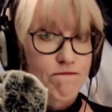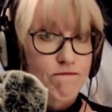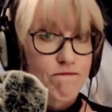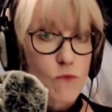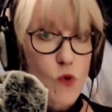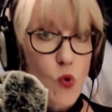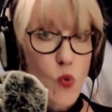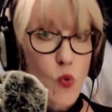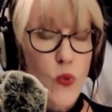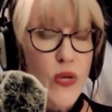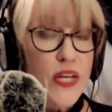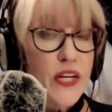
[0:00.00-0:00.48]

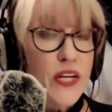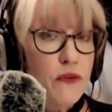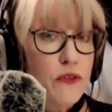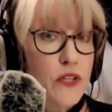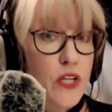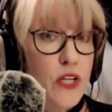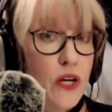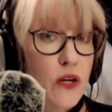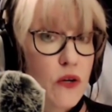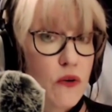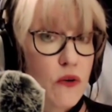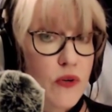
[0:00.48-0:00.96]
We don't
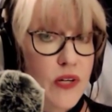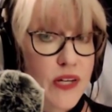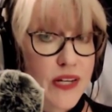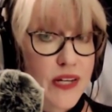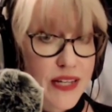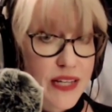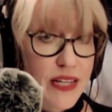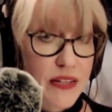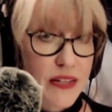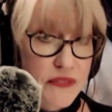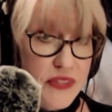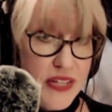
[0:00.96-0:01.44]
know
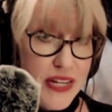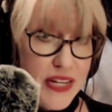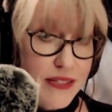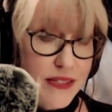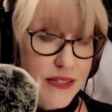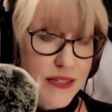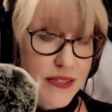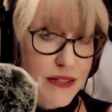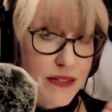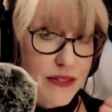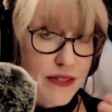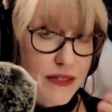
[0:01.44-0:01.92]
if that's
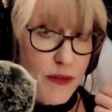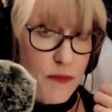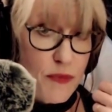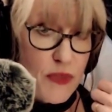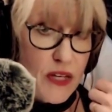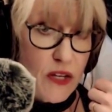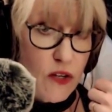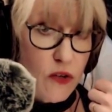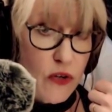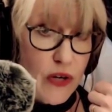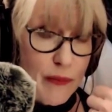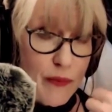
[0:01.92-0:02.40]
something
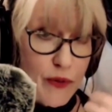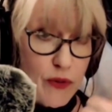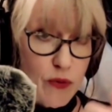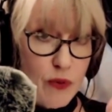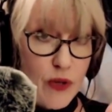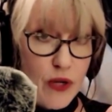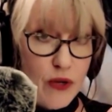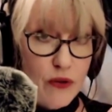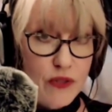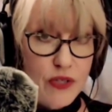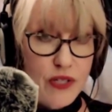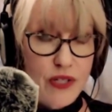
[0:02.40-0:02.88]
Kramer
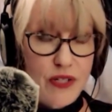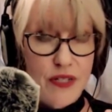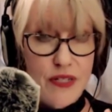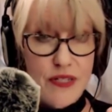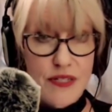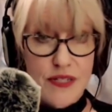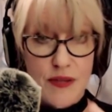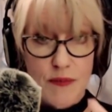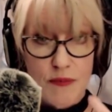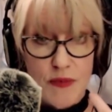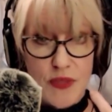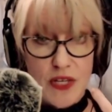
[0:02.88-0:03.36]
wrote,
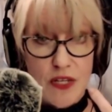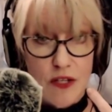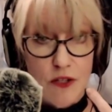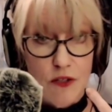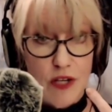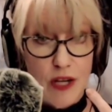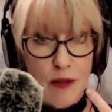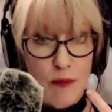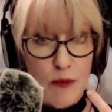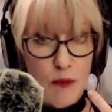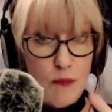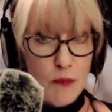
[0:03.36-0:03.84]
something
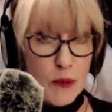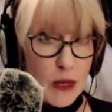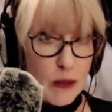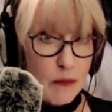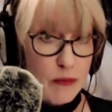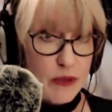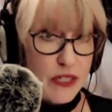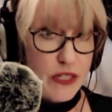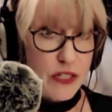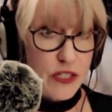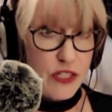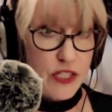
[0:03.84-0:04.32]
Kramer
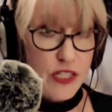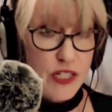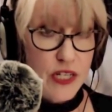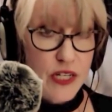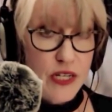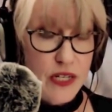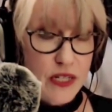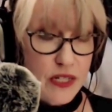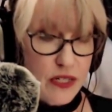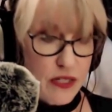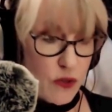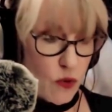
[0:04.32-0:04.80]
published,
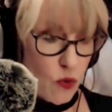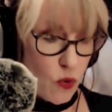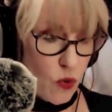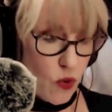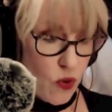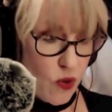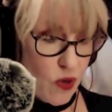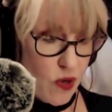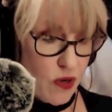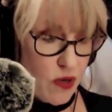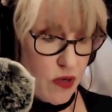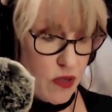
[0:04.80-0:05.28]

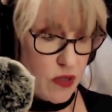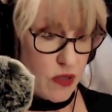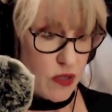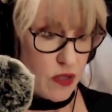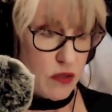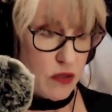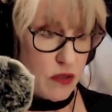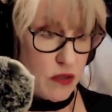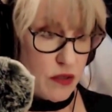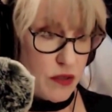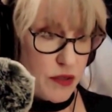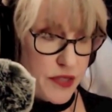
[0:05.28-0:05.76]
or
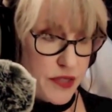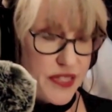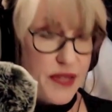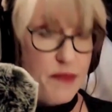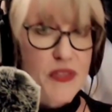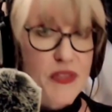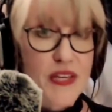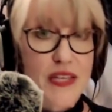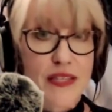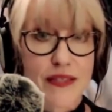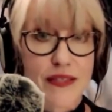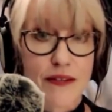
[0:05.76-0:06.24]

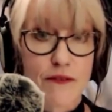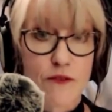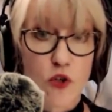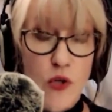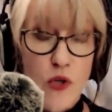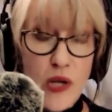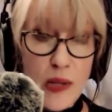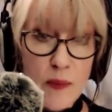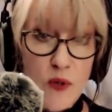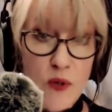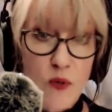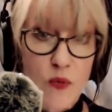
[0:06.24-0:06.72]
something that
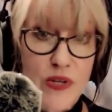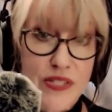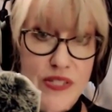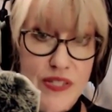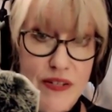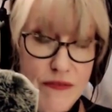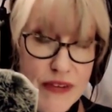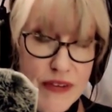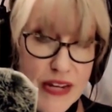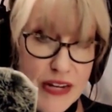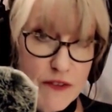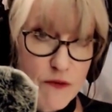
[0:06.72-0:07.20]
Kramer was in
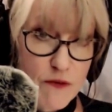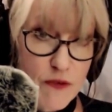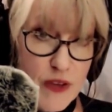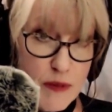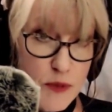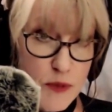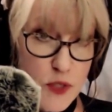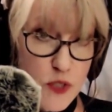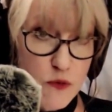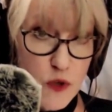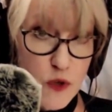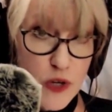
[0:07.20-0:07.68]
fact
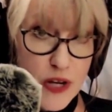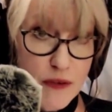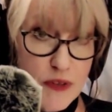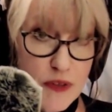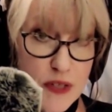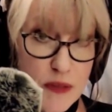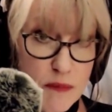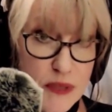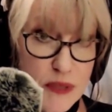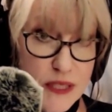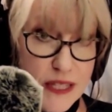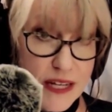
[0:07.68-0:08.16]
famous for having
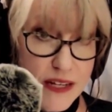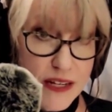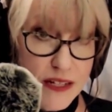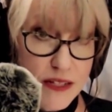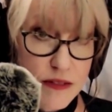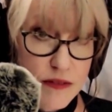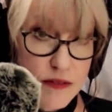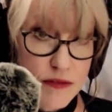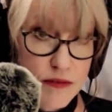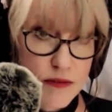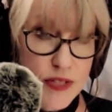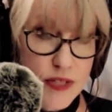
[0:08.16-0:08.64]
played
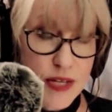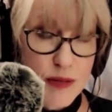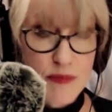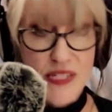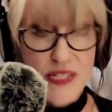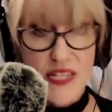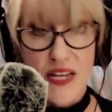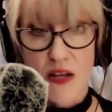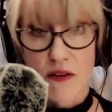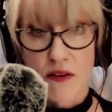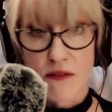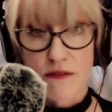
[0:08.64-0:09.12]

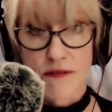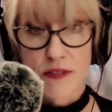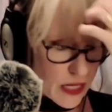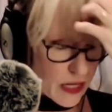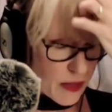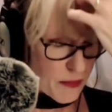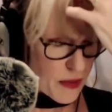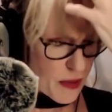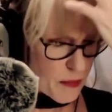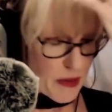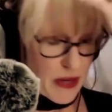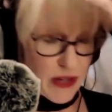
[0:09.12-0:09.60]
himself.
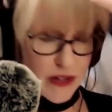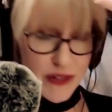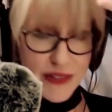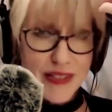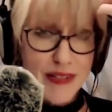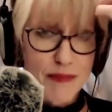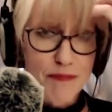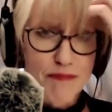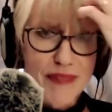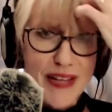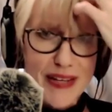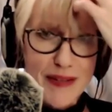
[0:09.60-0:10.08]
Apparently,
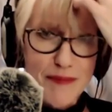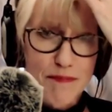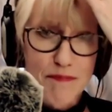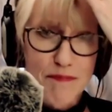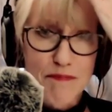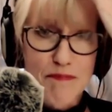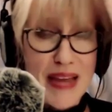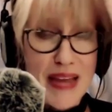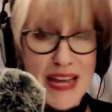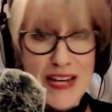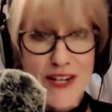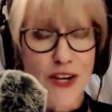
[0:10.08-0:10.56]
like
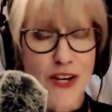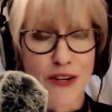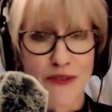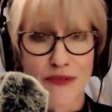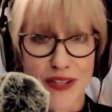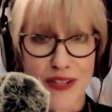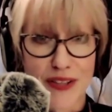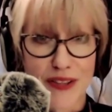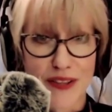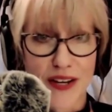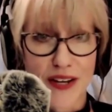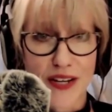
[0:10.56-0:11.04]
Beethoven
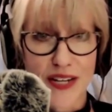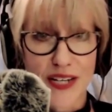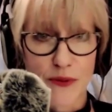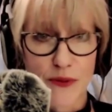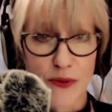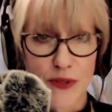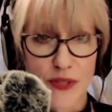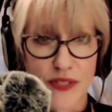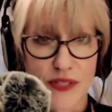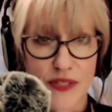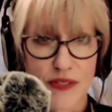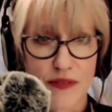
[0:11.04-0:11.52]
thought he
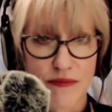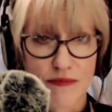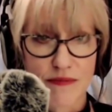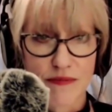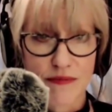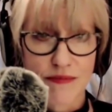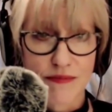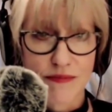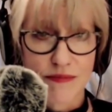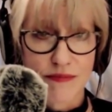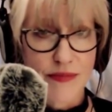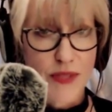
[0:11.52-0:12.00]
was
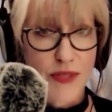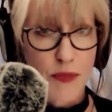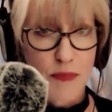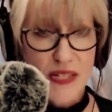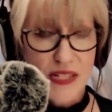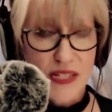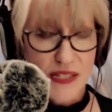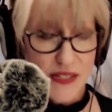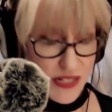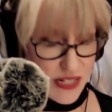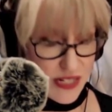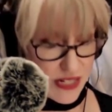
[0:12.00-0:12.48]
the
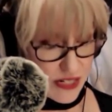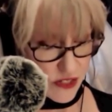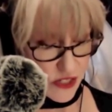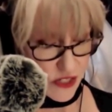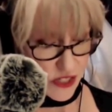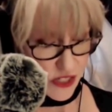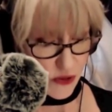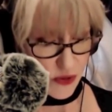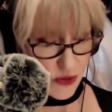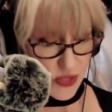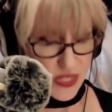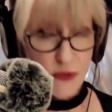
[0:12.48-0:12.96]
bee's knees,
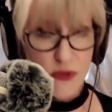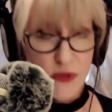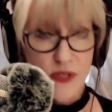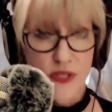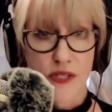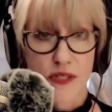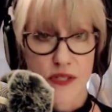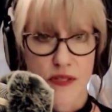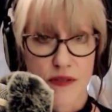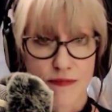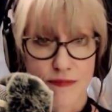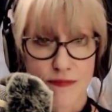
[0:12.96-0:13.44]
so he
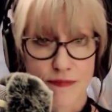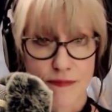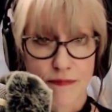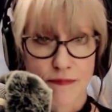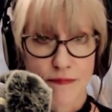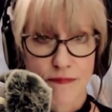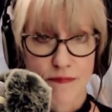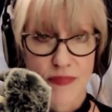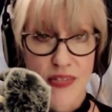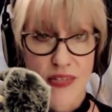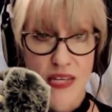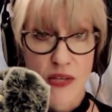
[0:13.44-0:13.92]
was
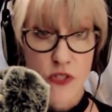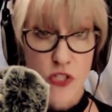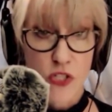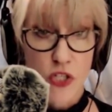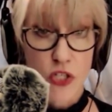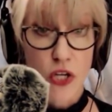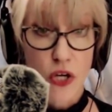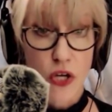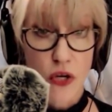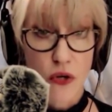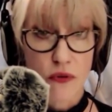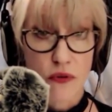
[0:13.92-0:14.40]
a
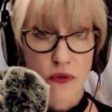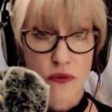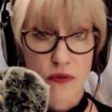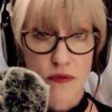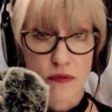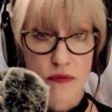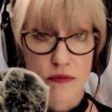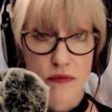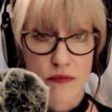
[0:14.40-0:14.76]
known